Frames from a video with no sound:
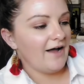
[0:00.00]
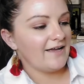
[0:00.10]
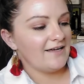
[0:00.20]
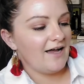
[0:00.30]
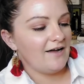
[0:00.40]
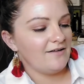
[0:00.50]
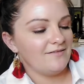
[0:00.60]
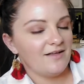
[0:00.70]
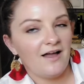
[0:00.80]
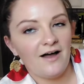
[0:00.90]
I get,
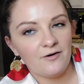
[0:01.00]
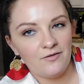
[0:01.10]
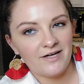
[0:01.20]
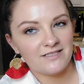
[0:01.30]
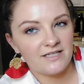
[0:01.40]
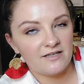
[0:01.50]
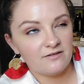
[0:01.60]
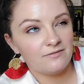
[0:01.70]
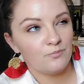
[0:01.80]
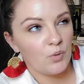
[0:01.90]
I don't like
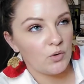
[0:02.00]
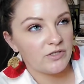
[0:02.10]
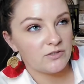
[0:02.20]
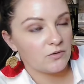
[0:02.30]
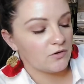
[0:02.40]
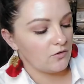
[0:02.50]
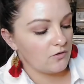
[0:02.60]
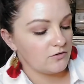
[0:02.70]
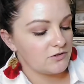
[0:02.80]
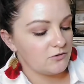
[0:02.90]
saying boys or
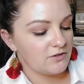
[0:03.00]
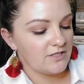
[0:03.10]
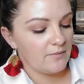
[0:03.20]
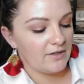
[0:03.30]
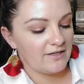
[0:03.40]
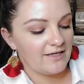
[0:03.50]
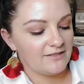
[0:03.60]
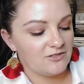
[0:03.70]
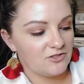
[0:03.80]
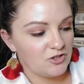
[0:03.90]
girls toys. I mean,
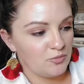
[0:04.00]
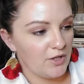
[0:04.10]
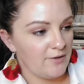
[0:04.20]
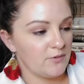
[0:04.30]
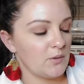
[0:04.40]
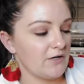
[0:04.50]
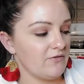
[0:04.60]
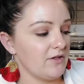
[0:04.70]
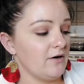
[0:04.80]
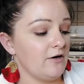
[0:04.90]
kids should play with
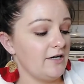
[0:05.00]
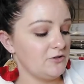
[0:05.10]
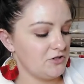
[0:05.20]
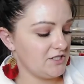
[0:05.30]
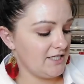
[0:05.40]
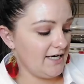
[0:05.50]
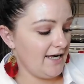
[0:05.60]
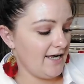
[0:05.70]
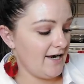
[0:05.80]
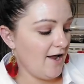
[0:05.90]
whatever they're interested
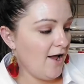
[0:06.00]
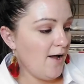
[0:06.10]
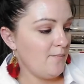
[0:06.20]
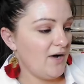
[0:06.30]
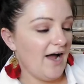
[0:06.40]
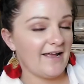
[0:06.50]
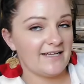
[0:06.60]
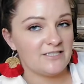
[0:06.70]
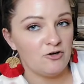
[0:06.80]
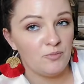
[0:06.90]
in but I
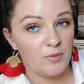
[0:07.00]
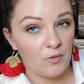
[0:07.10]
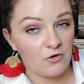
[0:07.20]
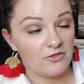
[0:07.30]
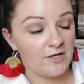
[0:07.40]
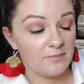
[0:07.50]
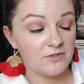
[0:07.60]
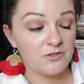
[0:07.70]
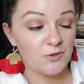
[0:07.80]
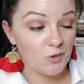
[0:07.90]
guess that would be more
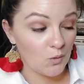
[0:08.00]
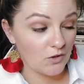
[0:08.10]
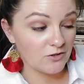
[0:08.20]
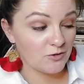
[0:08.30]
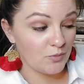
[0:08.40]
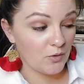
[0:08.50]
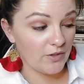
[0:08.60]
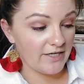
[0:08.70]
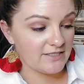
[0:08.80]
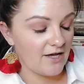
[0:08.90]
themed towards
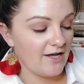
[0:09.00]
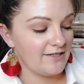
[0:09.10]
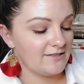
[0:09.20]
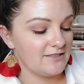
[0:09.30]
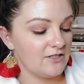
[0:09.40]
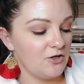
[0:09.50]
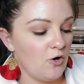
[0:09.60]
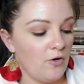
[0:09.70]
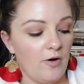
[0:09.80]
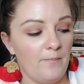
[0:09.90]
boys. It is a
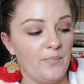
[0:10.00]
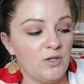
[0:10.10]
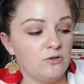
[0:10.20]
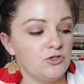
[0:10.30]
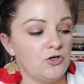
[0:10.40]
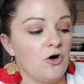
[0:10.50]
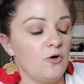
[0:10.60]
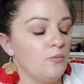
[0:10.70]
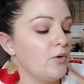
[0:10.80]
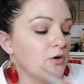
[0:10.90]
little build your
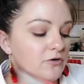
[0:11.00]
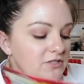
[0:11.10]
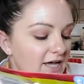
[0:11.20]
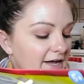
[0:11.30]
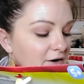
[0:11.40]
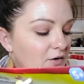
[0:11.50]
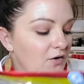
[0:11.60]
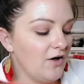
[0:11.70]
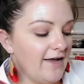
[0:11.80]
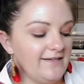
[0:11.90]
own
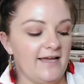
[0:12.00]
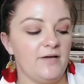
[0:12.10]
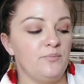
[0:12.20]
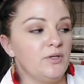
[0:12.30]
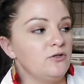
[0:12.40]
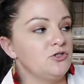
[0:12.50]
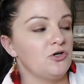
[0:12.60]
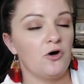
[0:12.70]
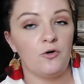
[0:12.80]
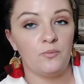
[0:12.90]
motorcycle and a build
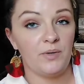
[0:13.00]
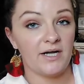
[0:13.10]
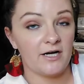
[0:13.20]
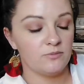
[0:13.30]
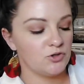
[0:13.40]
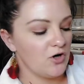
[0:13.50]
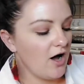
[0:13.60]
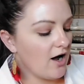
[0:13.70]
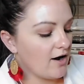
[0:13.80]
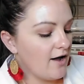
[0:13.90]
your own pickup
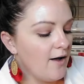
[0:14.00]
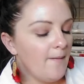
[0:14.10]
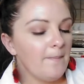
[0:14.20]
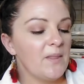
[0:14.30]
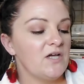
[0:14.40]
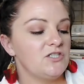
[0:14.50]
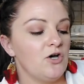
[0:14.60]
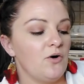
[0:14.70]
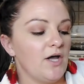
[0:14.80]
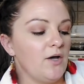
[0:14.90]
truck.
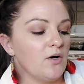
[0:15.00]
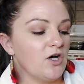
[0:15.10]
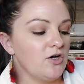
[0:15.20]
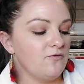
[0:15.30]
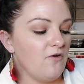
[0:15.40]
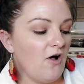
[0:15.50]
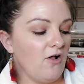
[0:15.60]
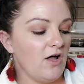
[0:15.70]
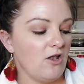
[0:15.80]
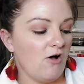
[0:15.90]
So it could
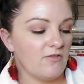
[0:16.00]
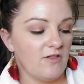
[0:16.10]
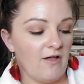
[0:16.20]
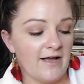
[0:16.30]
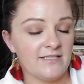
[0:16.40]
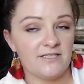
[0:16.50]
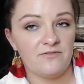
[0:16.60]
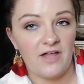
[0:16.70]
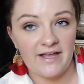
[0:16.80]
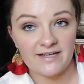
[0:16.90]
fall along the lines
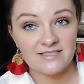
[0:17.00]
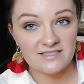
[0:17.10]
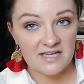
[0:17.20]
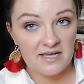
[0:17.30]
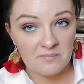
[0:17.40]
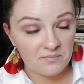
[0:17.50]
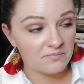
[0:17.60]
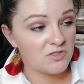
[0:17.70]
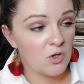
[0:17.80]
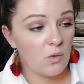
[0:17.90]
of like
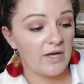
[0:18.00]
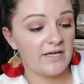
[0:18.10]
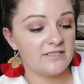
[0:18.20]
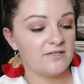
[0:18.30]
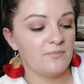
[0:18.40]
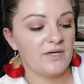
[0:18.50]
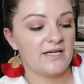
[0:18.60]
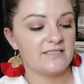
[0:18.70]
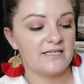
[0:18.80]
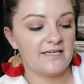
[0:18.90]
STEM toys
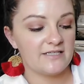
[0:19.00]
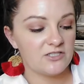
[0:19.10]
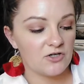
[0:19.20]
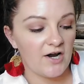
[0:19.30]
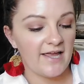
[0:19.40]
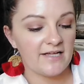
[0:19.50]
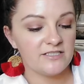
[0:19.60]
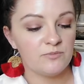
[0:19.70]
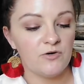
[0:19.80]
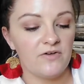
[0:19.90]
because it gets their
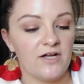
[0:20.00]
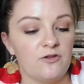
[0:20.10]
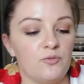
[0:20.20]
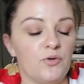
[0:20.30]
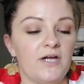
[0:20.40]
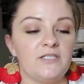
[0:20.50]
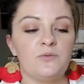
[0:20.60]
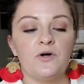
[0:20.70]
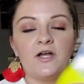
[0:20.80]
hands moving and their brains